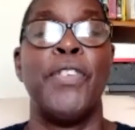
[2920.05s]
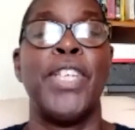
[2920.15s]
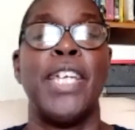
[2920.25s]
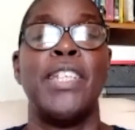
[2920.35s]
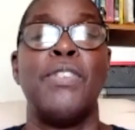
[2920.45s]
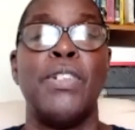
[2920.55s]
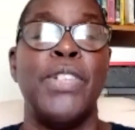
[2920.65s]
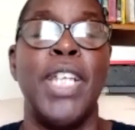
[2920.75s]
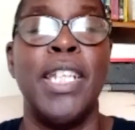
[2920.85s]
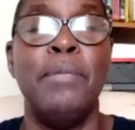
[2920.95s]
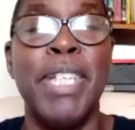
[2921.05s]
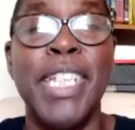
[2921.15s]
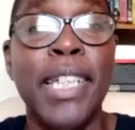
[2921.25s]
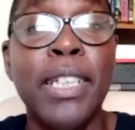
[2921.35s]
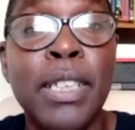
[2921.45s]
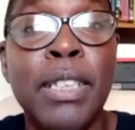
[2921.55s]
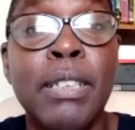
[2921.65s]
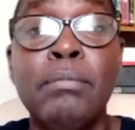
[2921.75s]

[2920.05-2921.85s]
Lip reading: to get involved in any meetings.